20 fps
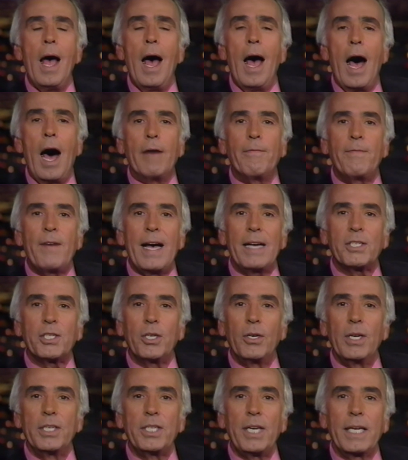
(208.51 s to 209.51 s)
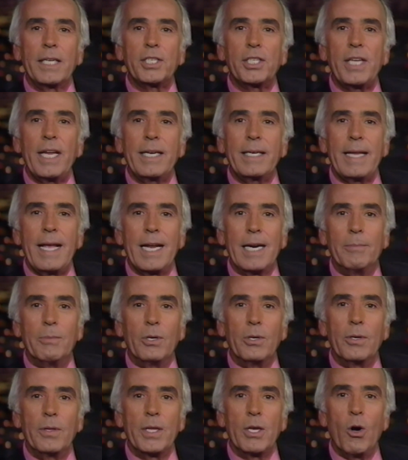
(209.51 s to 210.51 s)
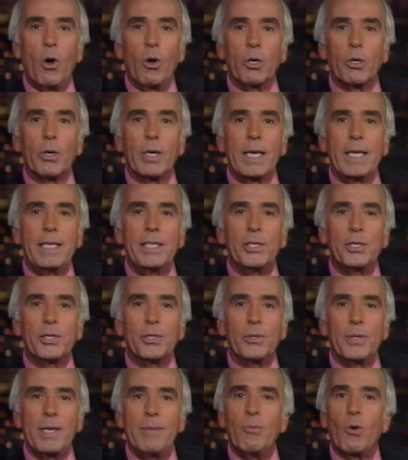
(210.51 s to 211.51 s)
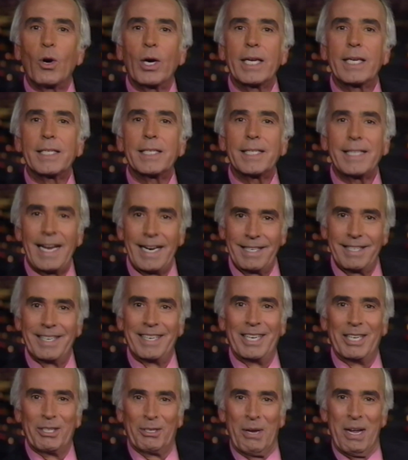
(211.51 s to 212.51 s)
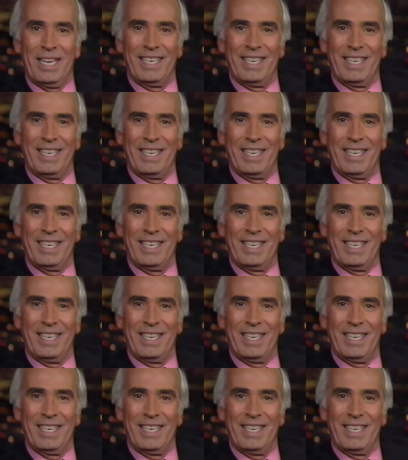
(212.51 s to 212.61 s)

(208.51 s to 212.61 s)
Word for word: A fossil is an extinct animal. The older it is, the more extinct it is.